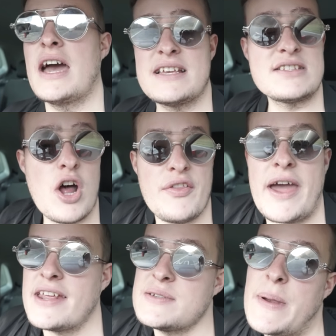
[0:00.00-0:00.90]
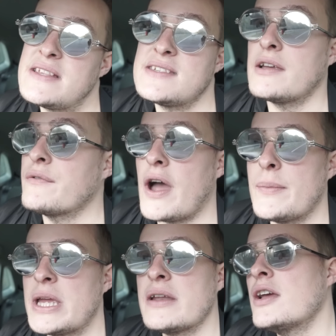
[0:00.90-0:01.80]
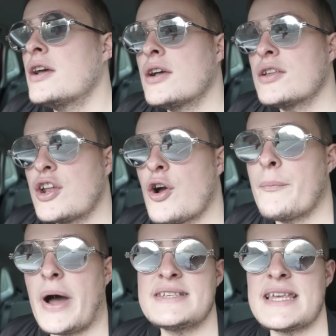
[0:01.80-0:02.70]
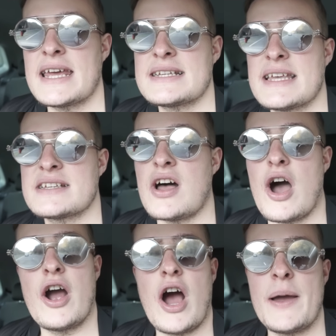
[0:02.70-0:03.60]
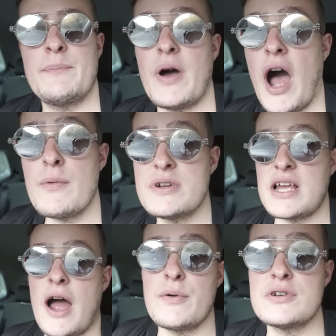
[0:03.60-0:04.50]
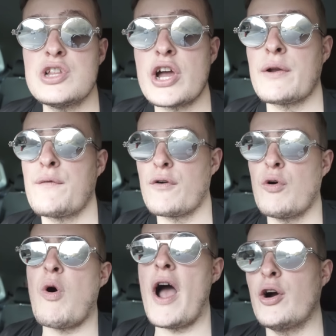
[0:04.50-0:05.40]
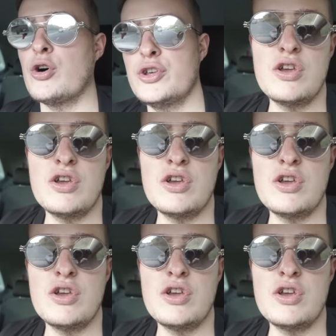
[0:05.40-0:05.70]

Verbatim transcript: And it's not that expensive. I mean, you know, my ZX6R, I, I was I was looking for a while.